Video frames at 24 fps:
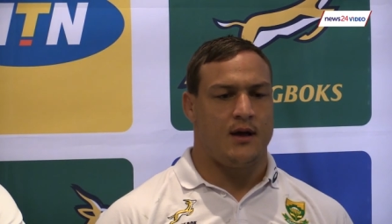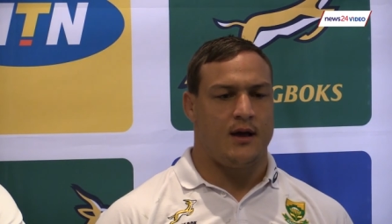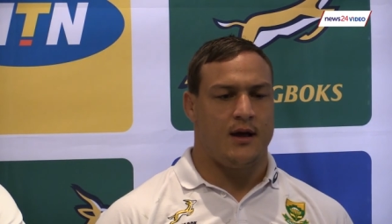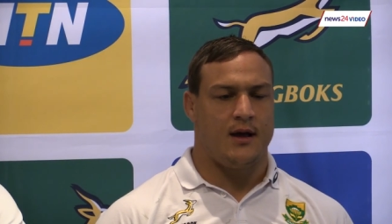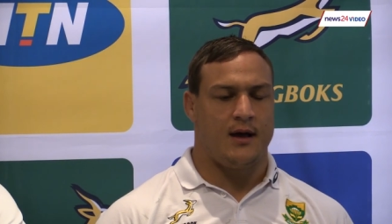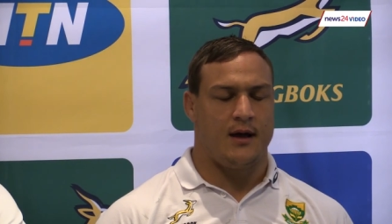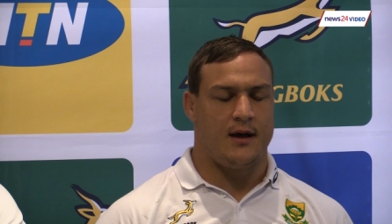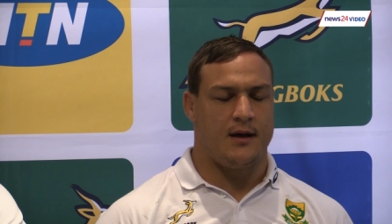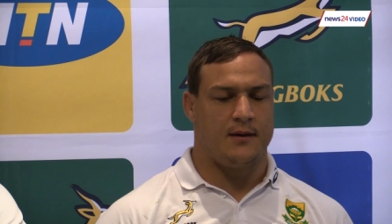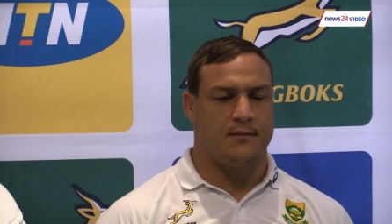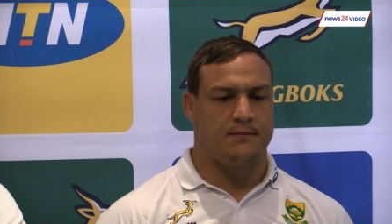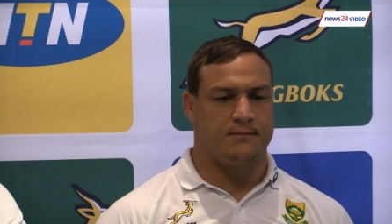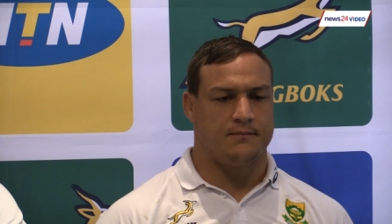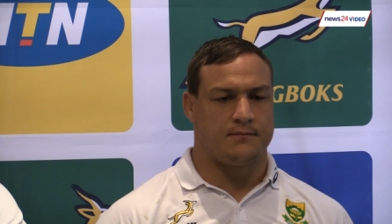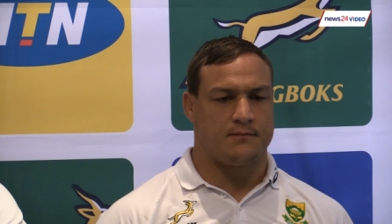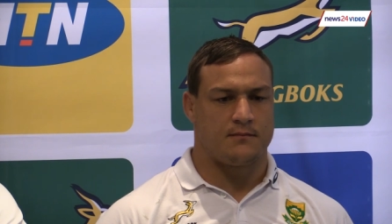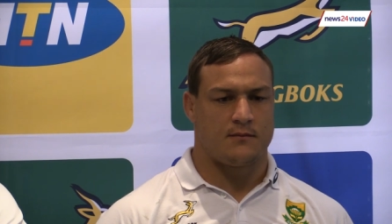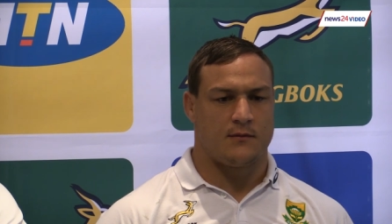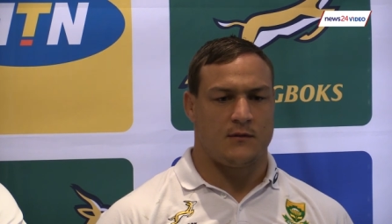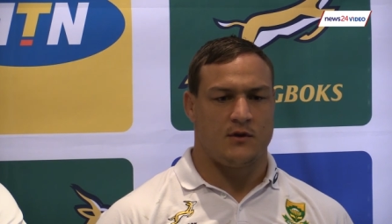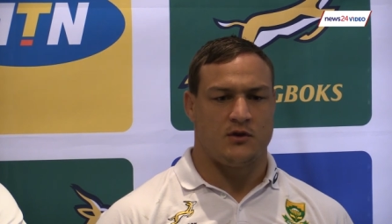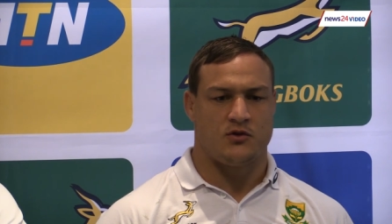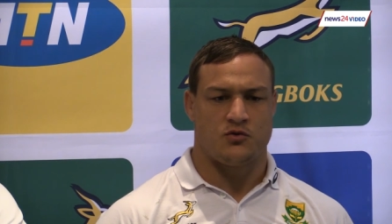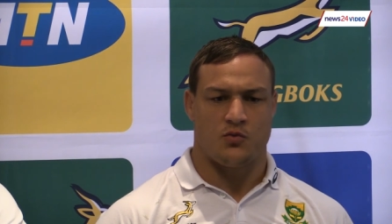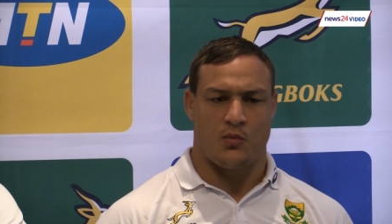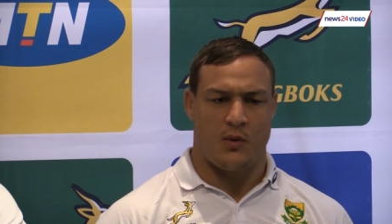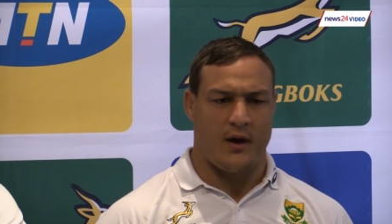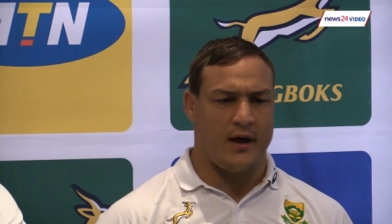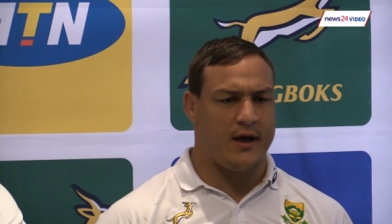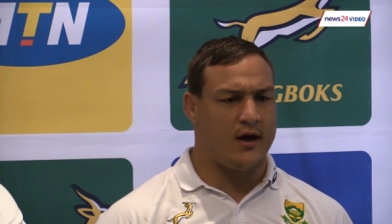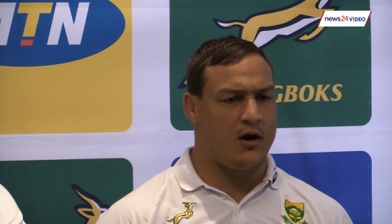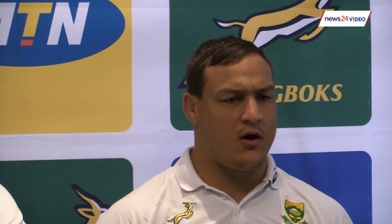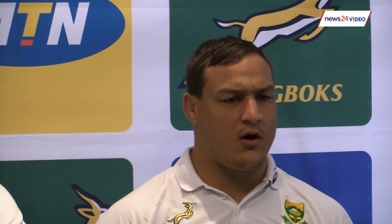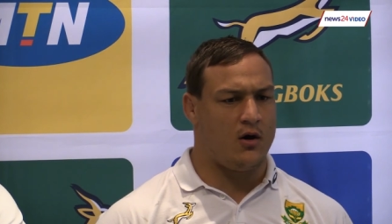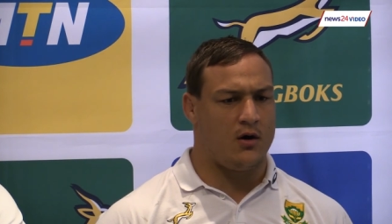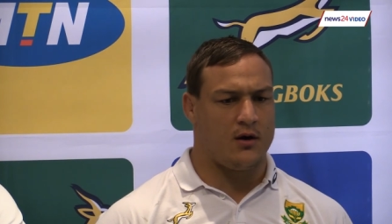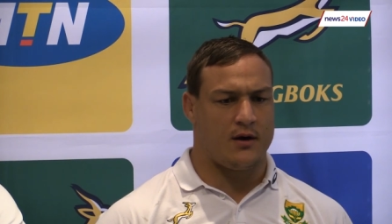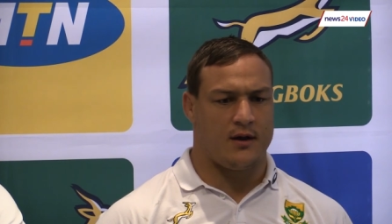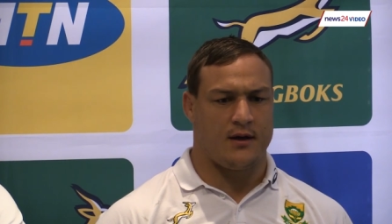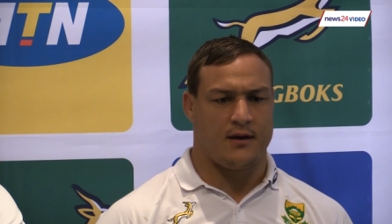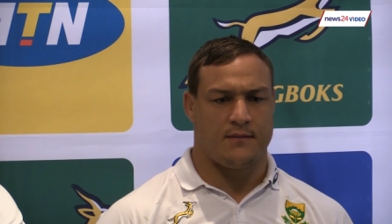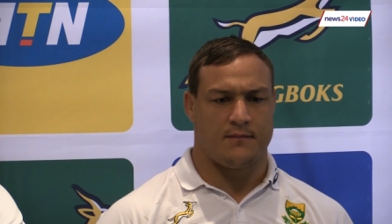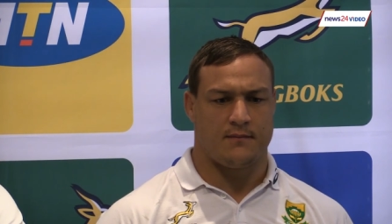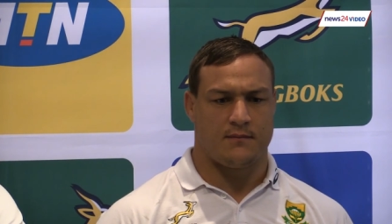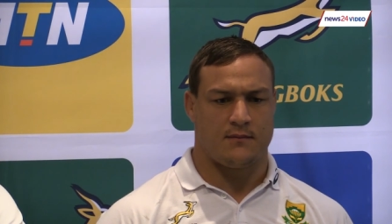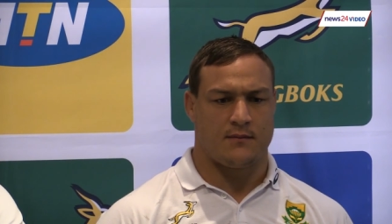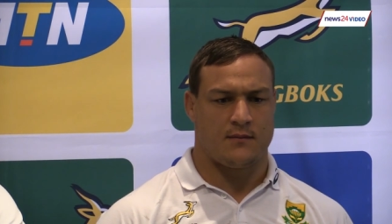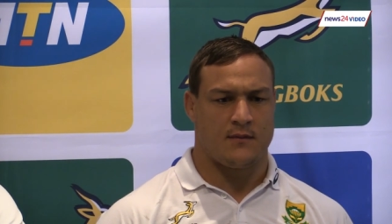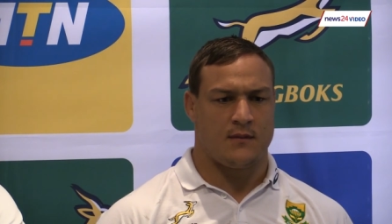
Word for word: Um, it's way harder.